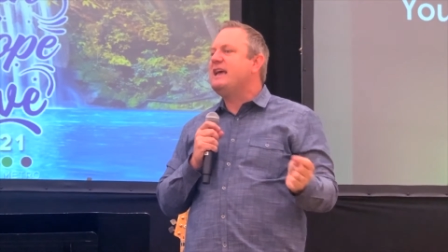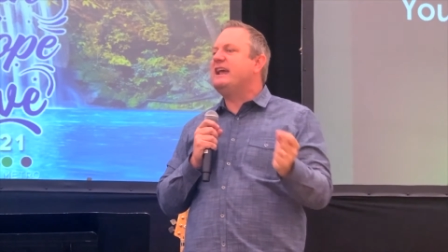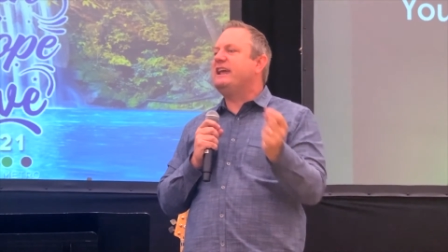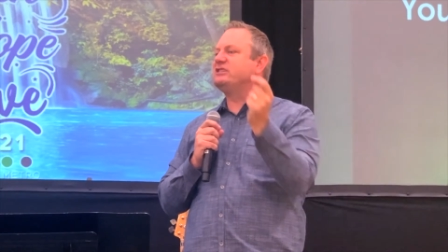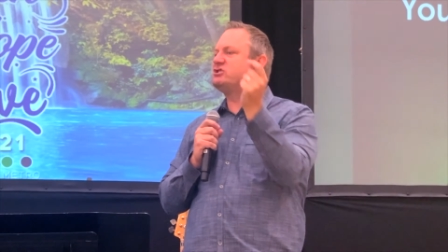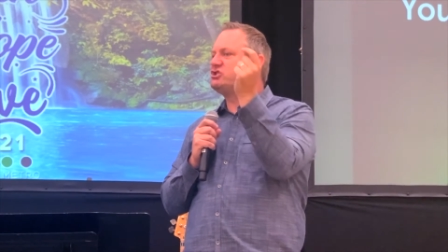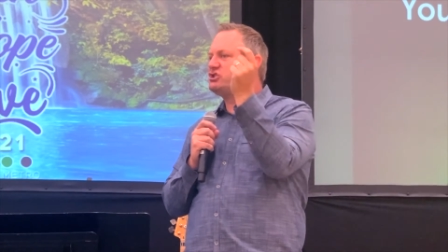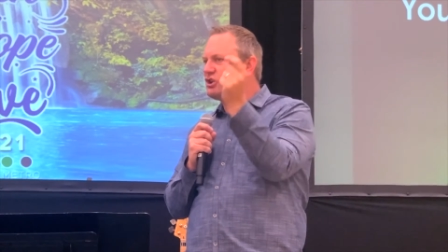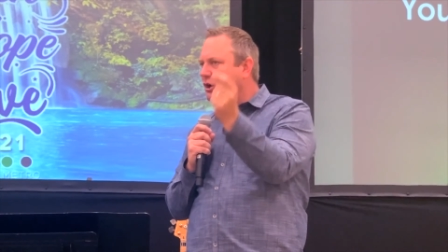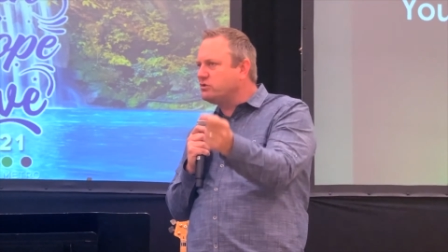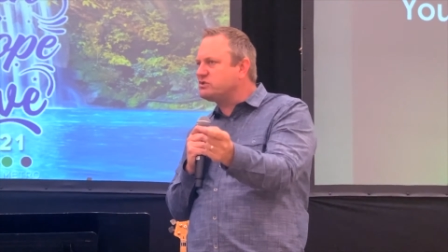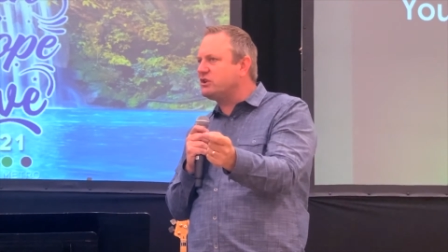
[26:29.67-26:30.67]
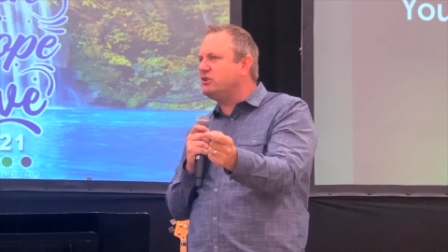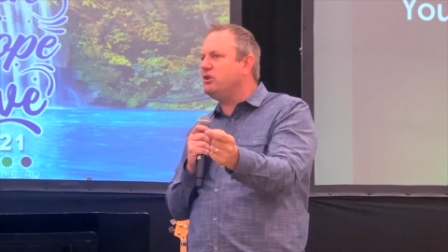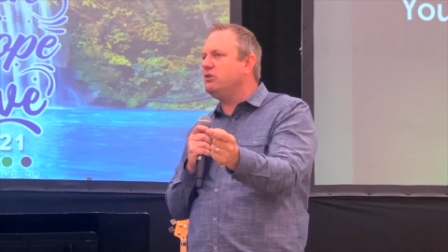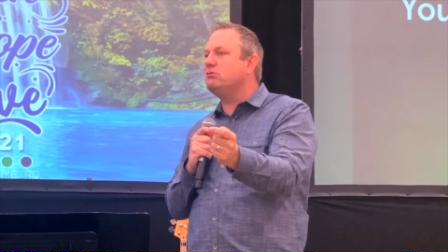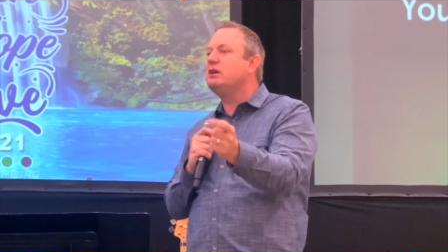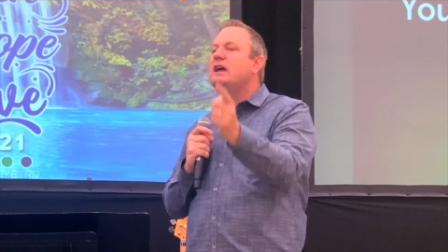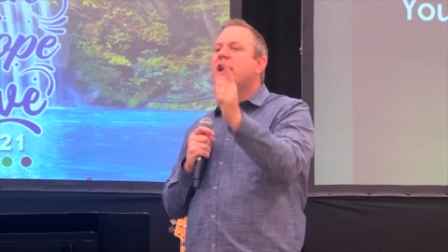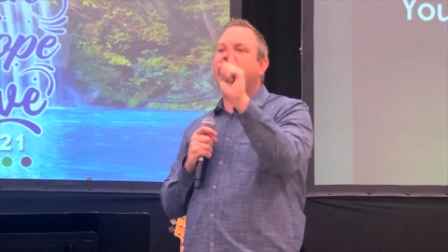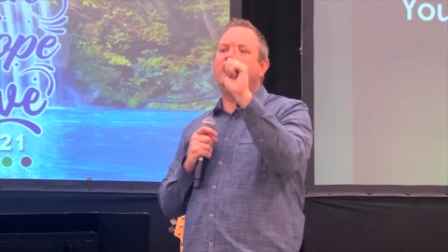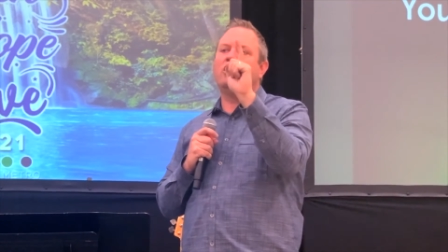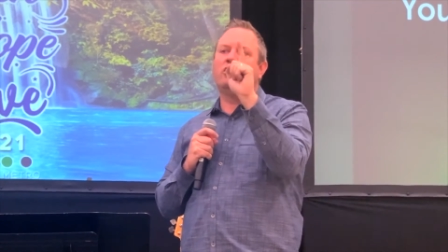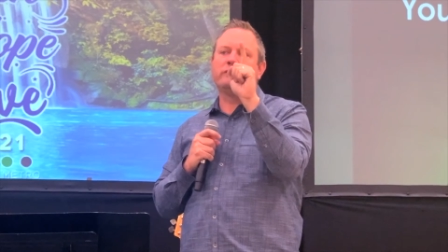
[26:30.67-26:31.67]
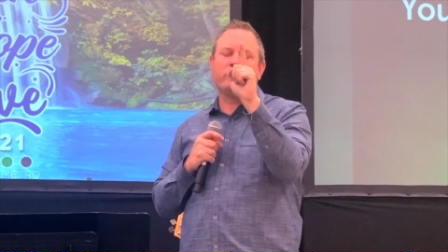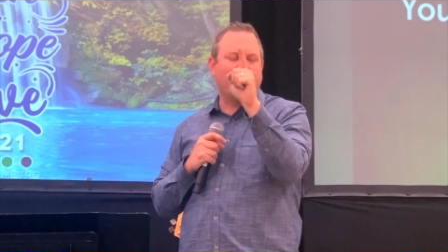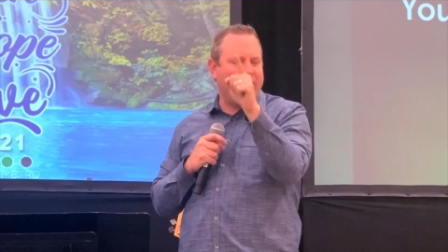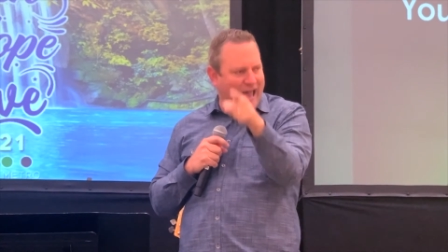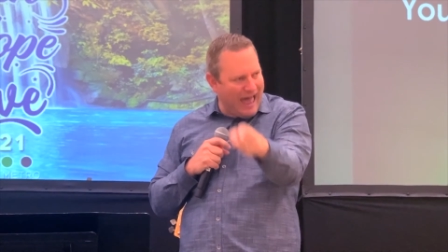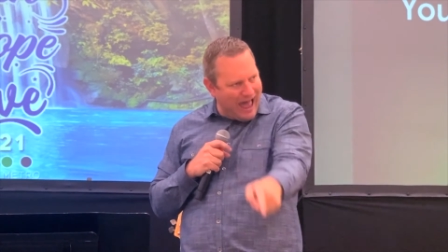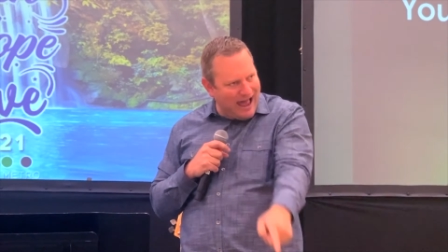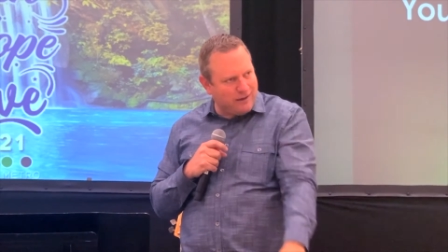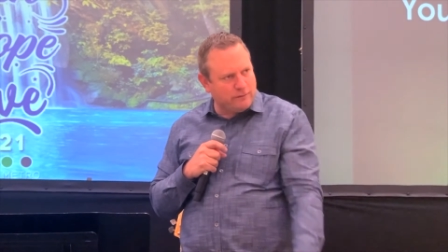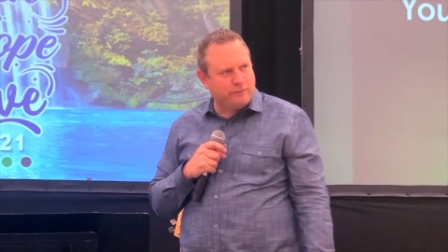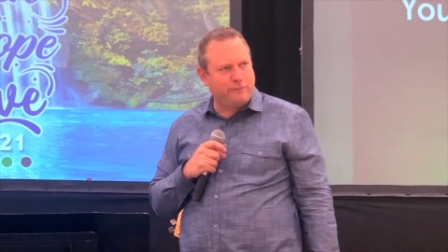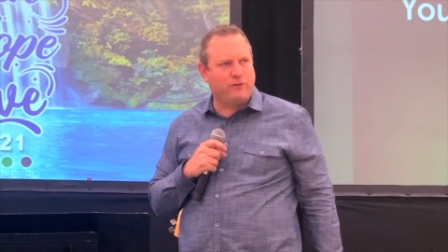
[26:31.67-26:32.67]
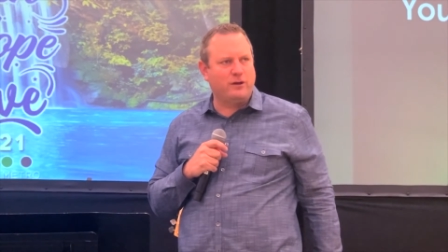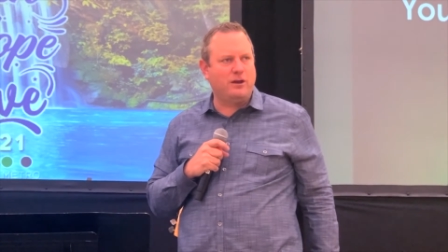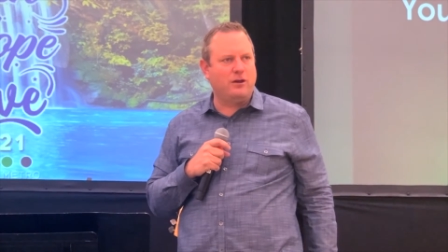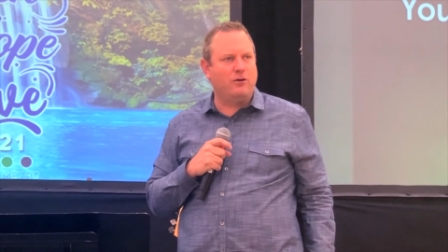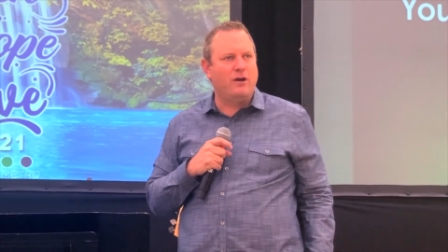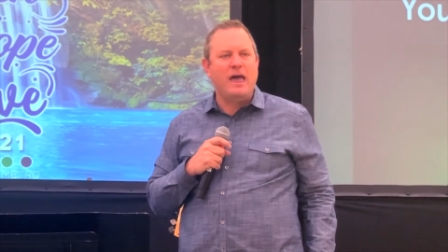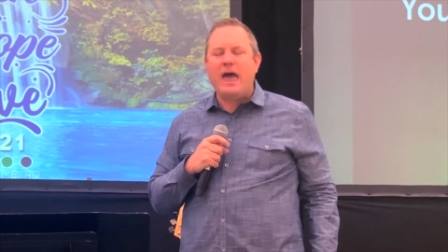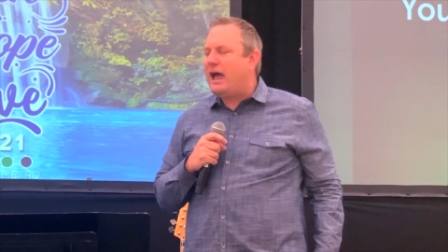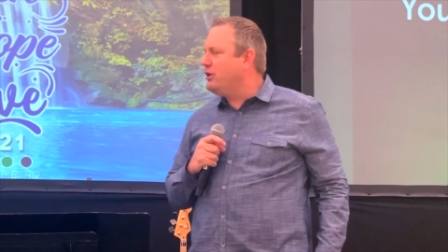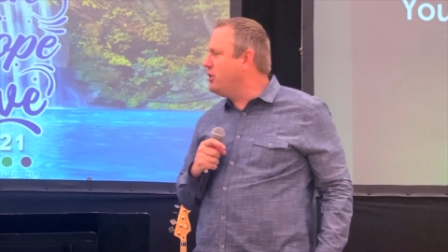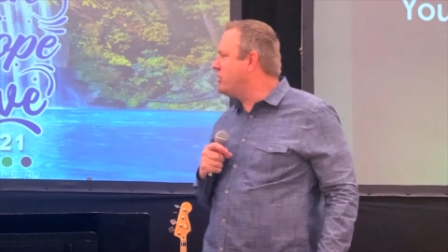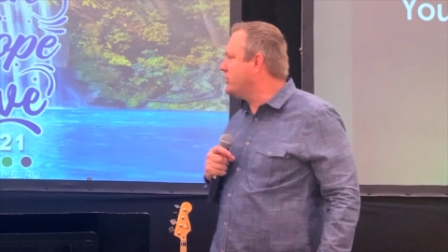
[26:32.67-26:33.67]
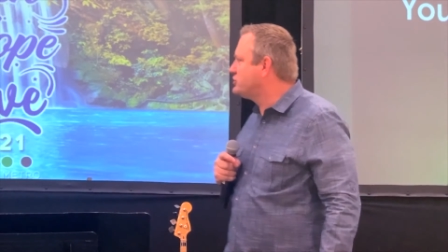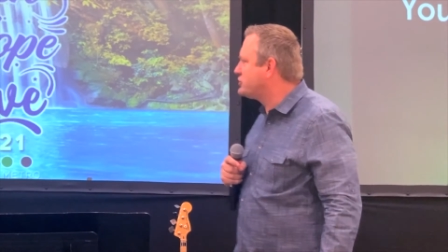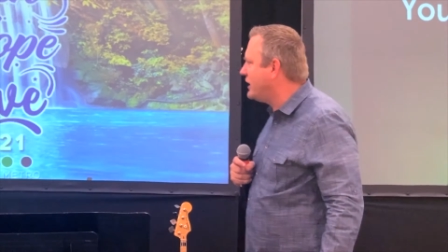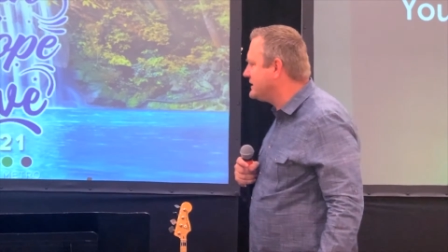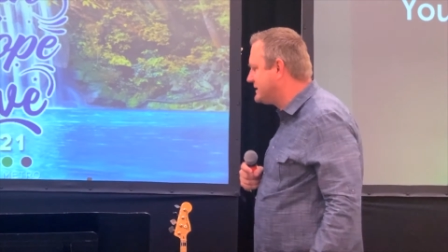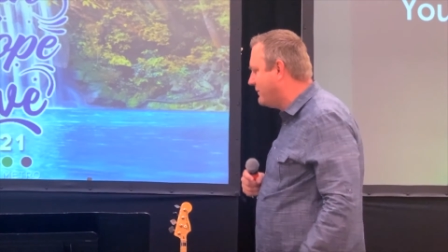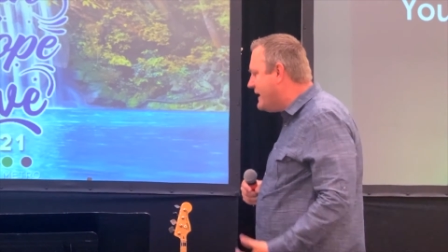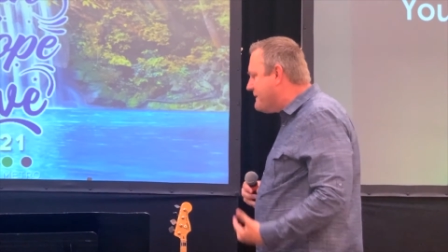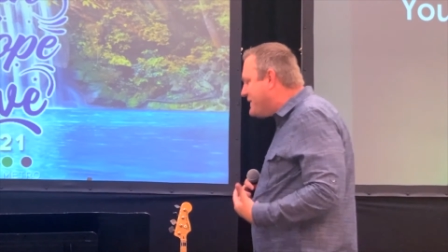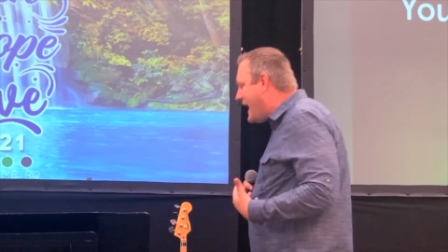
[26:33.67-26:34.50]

He has chosen you. He knows what He has for you. And you can trust Him.